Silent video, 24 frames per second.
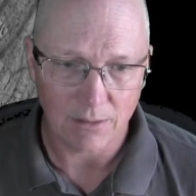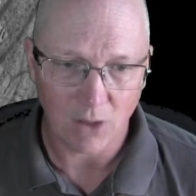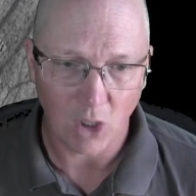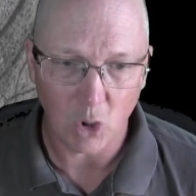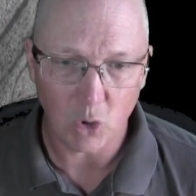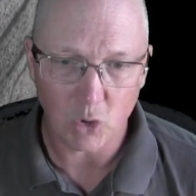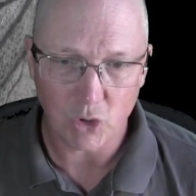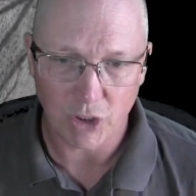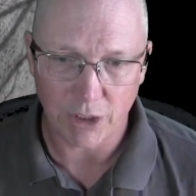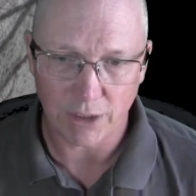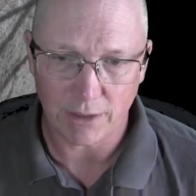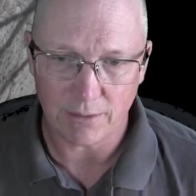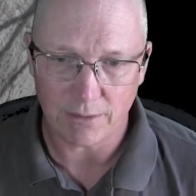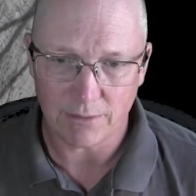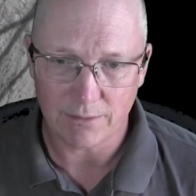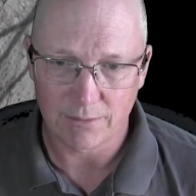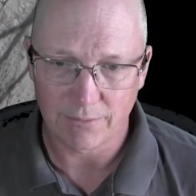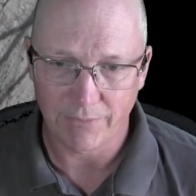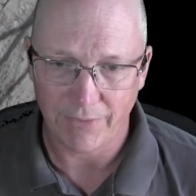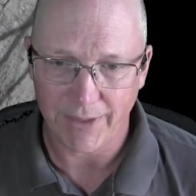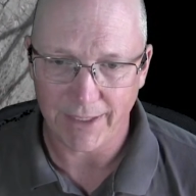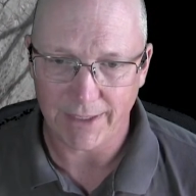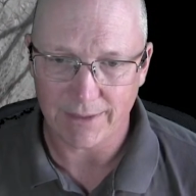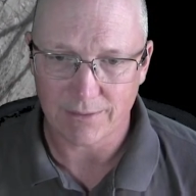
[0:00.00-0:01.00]
ocean
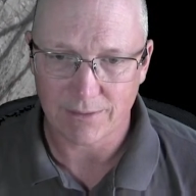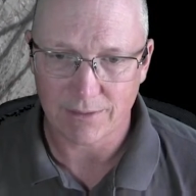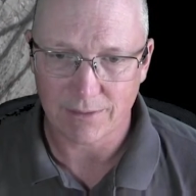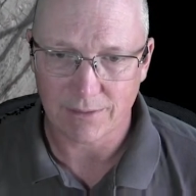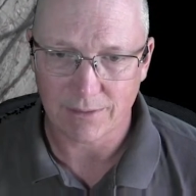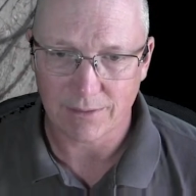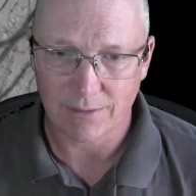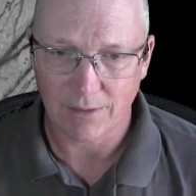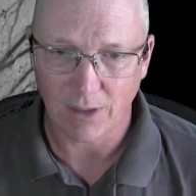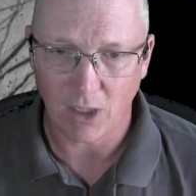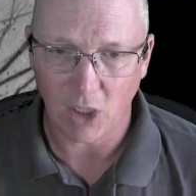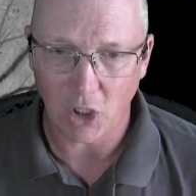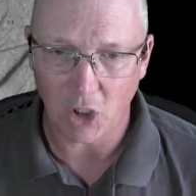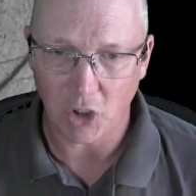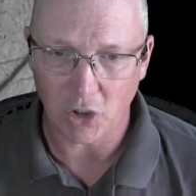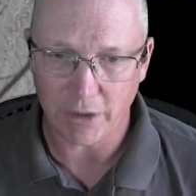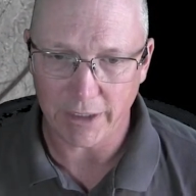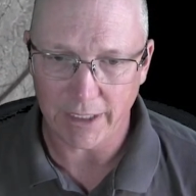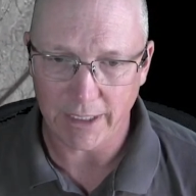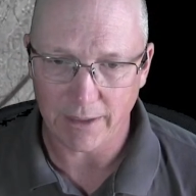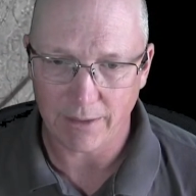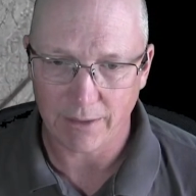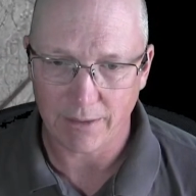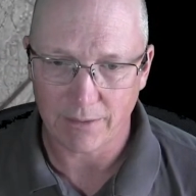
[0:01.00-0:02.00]
that's
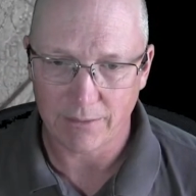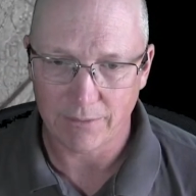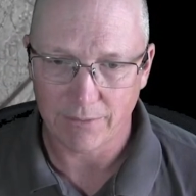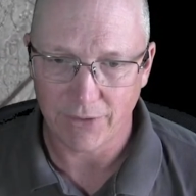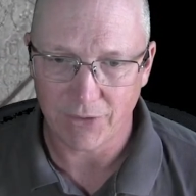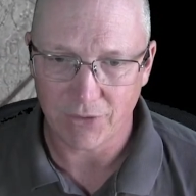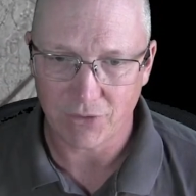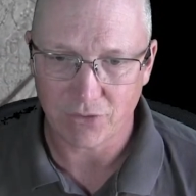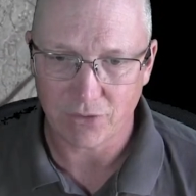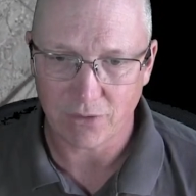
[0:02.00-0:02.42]
underneath the